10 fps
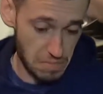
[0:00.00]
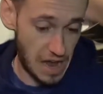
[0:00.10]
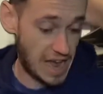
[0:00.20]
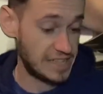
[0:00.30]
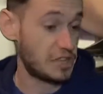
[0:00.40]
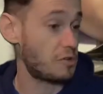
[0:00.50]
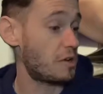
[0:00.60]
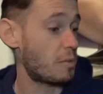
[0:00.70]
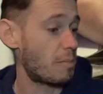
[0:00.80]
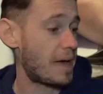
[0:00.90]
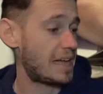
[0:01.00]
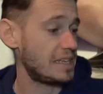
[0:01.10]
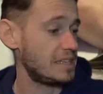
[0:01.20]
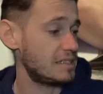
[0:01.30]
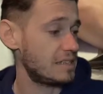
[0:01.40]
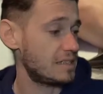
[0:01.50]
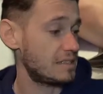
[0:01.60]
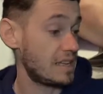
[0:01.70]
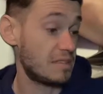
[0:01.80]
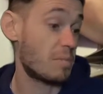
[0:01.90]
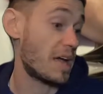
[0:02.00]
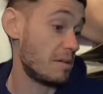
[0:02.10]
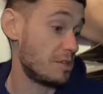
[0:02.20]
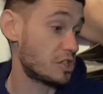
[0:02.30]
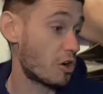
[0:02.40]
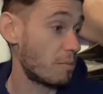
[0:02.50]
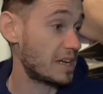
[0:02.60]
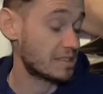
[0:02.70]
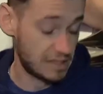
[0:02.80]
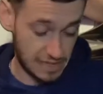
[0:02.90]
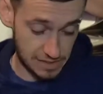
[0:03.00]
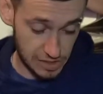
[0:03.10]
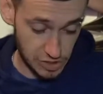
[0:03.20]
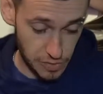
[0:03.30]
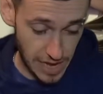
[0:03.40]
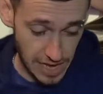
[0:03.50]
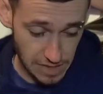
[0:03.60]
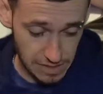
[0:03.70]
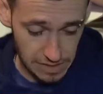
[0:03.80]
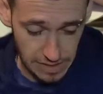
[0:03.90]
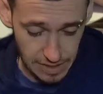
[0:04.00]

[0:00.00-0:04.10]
I don't know what Man Eaters is. It's by Image Comics, and that's issue 8.